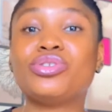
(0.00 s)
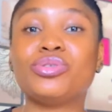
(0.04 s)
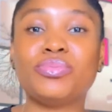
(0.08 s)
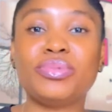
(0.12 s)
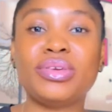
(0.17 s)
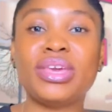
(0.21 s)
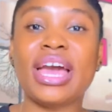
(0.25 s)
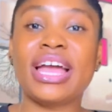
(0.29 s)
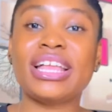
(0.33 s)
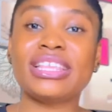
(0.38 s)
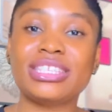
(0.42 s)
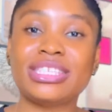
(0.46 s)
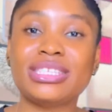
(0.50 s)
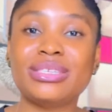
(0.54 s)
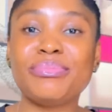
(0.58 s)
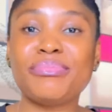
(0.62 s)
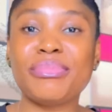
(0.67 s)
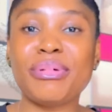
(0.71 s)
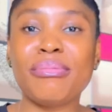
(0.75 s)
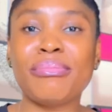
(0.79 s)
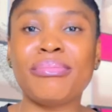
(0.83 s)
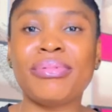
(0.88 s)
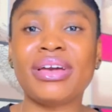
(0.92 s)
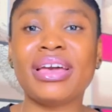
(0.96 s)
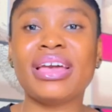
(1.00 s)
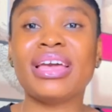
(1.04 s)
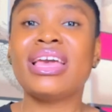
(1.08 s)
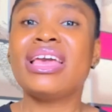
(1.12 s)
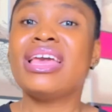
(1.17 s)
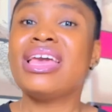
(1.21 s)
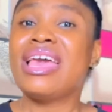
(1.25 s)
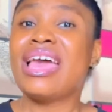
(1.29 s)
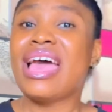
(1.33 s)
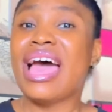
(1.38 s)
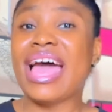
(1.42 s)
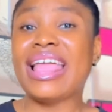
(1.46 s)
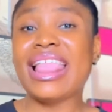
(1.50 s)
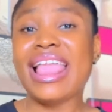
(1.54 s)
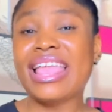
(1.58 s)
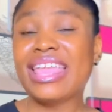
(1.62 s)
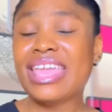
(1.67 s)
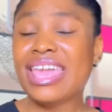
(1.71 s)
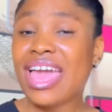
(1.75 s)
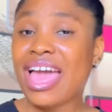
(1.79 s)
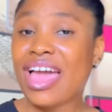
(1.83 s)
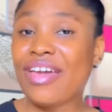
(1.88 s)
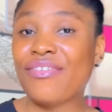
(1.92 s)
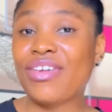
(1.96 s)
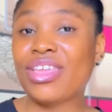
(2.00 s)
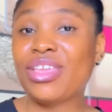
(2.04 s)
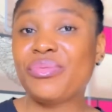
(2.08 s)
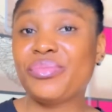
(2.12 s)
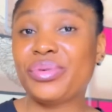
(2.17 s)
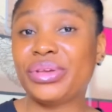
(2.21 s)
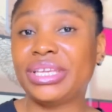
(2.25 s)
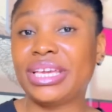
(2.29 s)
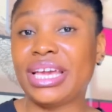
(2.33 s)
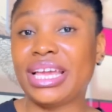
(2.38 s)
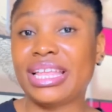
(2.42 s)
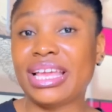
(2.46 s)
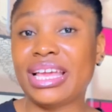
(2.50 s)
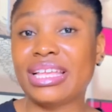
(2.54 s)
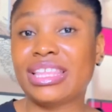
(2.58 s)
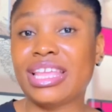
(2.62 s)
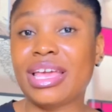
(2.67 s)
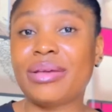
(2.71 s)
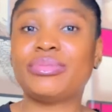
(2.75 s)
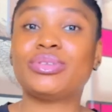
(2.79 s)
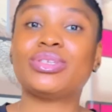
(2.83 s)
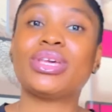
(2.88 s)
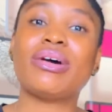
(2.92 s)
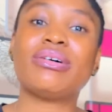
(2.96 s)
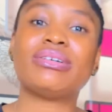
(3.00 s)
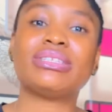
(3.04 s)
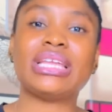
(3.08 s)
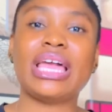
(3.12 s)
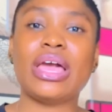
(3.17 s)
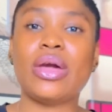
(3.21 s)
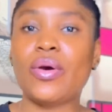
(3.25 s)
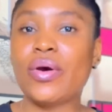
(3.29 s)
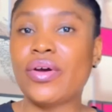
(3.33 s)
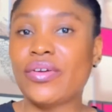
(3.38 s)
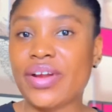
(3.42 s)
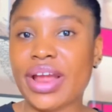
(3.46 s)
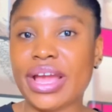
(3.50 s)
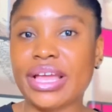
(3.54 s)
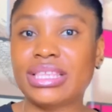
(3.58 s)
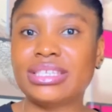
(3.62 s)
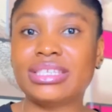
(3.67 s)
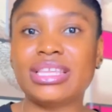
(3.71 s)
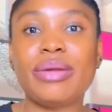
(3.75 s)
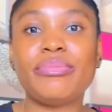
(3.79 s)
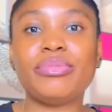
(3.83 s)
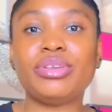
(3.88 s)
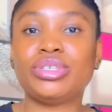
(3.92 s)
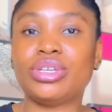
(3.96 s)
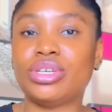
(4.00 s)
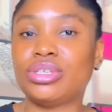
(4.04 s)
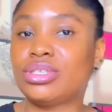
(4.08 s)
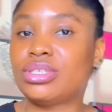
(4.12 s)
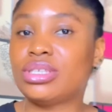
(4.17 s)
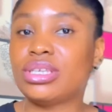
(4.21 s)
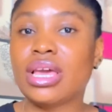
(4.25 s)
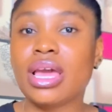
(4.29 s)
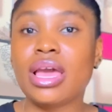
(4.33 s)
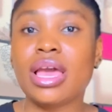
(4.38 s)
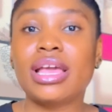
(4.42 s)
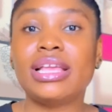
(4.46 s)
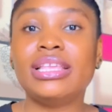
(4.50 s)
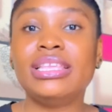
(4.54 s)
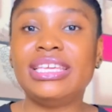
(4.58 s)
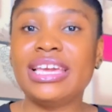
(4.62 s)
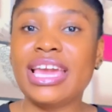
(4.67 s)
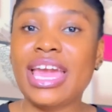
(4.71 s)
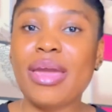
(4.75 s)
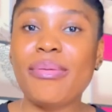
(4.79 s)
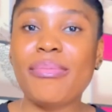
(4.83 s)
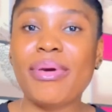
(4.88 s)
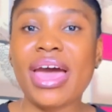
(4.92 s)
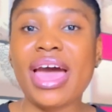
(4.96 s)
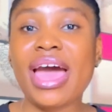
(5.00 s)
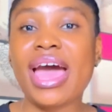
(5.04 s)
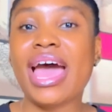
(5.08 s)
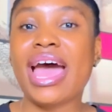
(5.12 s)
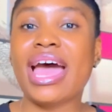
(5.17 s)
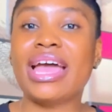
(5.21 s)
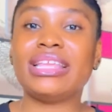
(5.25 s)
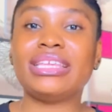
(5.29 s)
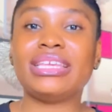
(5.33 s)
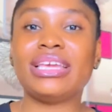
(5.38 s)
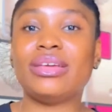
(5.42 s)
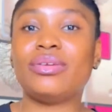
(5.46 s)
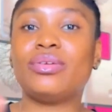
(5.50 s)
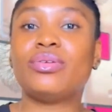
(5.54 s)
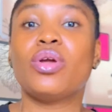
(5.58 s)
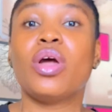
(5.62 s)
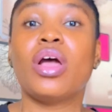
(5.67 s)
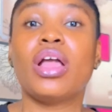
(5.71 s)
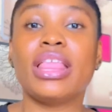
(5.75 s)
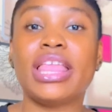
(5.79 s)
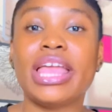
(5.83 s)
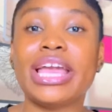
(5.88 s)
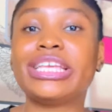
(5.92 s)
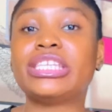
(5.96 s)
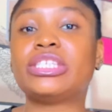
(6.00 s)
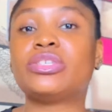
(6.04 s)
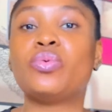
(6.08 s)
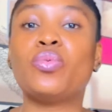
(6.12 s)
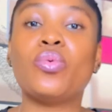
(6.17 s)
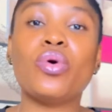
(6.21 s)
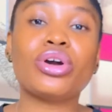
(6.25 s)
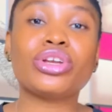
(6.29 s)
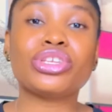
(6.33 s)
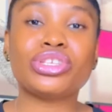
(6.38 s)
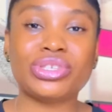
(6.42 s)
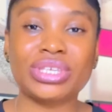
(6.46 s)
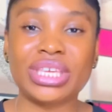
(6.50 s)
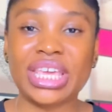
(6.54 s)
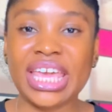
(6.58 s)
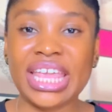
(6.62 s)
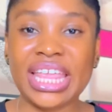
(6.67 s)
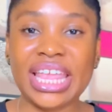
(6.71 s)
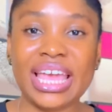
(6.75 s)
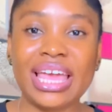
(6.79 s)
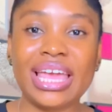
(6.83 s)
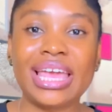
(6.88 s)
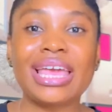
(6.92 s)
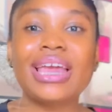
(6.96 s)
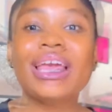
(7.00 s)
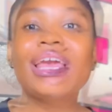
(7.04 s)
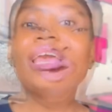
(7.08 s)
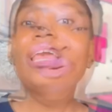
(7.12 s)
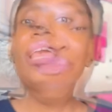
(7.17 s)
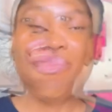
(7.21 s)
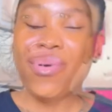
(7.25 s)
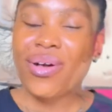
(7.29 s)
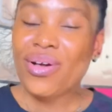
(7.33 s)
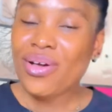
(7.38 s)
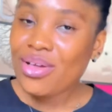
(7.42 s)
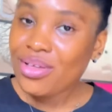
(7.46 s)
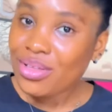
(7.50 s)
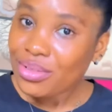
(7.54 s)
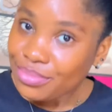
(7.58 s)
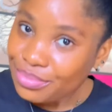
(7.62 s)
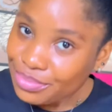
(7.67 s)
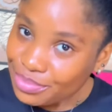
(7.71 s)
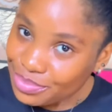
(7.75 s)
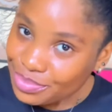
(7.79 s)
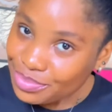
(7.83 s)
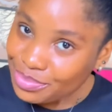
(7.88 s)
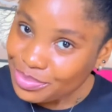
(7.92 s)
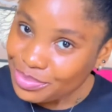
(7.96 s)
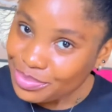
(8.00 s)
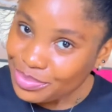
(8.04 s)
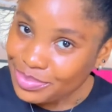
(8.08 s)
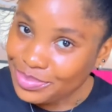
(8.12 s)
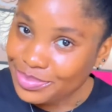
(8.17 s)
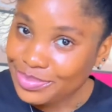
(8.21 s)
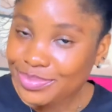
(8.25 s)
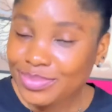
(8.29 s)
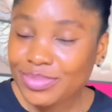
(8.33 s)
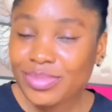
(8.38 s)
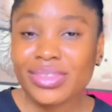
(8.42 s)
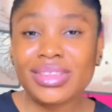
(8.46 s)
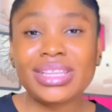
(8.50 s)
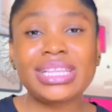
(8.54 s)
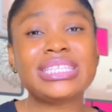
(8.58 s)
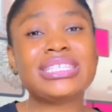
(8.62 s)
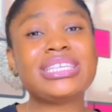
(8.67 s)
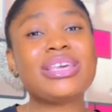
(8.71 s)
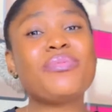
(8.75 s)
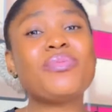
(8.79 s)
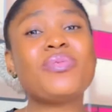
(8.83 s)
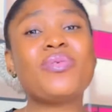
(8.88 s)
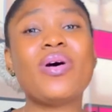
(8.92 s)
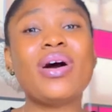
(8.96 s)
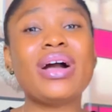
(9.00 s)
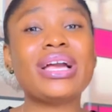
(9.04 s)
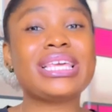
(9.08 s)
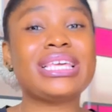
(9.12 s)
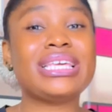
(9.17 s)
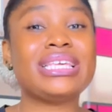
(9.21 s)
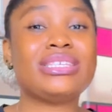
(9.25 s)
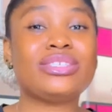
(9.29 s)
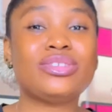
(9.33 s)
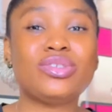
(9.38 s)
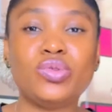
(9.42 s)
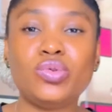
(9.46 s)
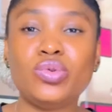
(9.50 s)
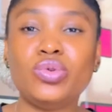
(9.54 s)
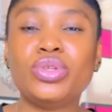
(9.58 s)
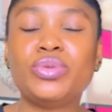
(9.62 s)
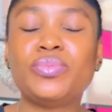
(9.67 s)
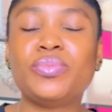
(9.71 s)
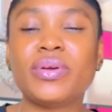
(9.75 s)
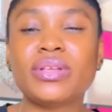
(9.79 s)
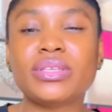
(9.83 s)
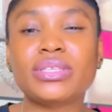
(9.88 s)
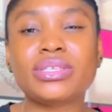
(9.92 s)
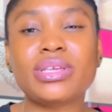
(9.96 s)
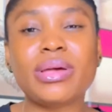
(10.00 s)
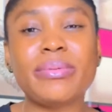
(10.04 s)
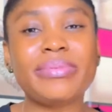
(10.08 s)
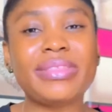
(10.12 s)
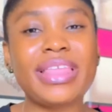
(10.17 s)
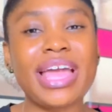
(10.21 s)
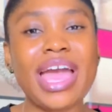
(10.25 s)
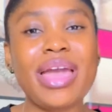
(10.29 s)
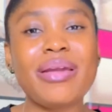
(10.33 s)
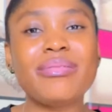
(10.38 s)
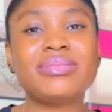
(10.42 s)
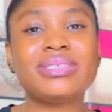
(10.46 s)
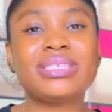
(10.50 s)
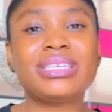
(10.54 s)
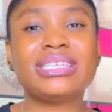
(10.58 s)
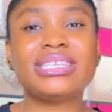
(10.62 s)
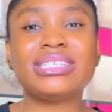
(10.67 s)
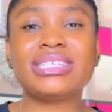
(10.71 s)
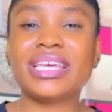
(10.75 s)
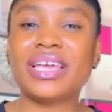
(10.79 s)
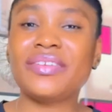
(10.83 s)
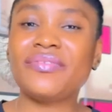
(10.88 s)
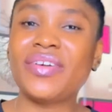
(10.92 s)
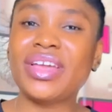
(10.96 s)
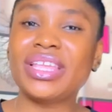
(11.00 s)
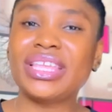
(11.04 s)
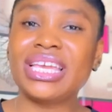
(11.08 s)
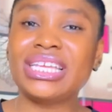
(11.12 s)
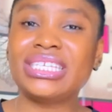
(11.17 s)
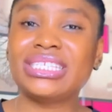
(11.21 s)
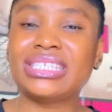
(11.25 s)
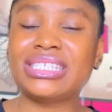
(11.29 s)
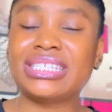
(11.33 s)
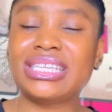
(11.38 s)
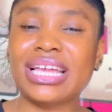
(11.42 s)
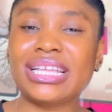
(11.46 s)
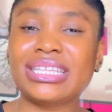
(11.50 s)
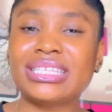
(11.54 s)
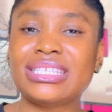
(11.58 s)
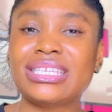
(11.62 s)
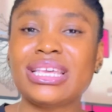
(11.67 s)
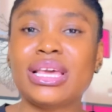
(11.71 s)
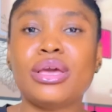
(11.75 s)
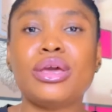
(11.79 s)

to be her team member, and I didn't have anybody at that time. So I was like, all right, let me just D M her and then let's work together. Oh ma, teamwork is good, but sometimes the disadvantage is that